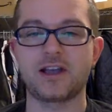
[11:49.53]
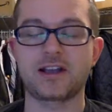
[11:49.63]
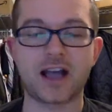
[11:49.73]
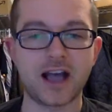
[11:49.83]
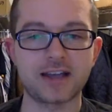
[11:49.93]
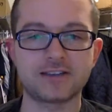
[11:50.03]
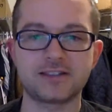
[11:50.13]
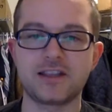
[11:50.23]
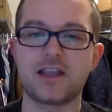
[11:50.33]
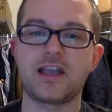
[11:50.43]
kind.
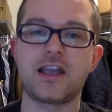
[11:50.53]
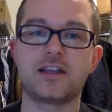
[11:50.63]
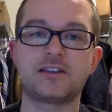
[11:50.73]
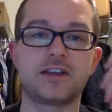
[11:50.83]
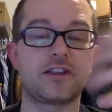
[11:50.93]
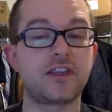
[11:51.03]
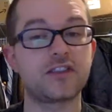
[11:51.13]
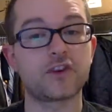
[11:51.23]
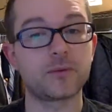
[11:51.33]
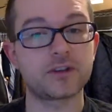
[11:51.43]
And thank
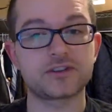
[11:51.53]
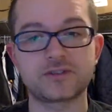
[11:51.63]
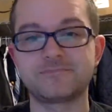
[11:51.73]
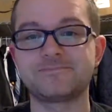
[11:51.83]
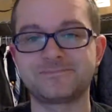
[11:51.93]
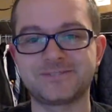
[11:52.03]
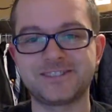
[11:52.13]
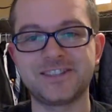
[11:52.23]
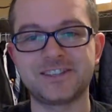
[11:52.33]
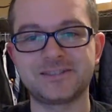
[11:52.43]
you very much.
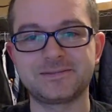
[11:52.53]
See ya.